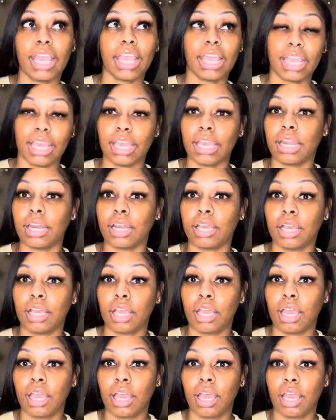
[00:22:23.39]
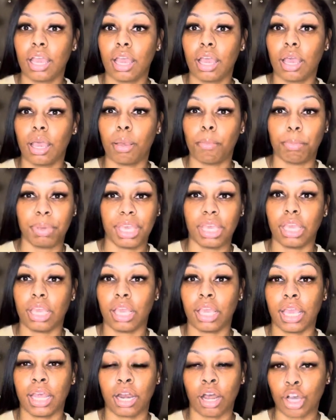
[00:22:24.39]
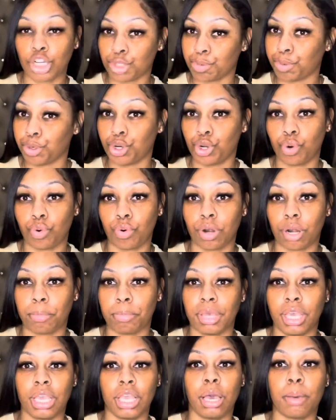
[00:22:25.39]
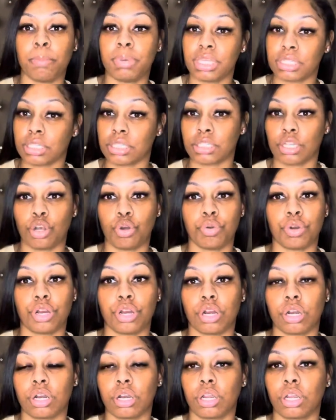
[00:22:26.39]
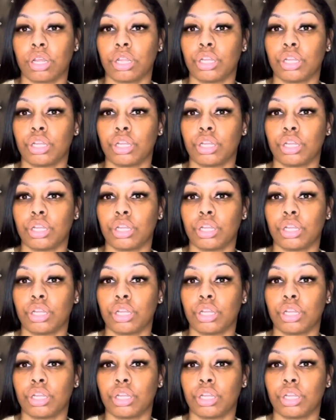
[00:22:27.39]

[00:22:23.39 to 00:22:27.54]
in being an entrepreneur, being a business owner.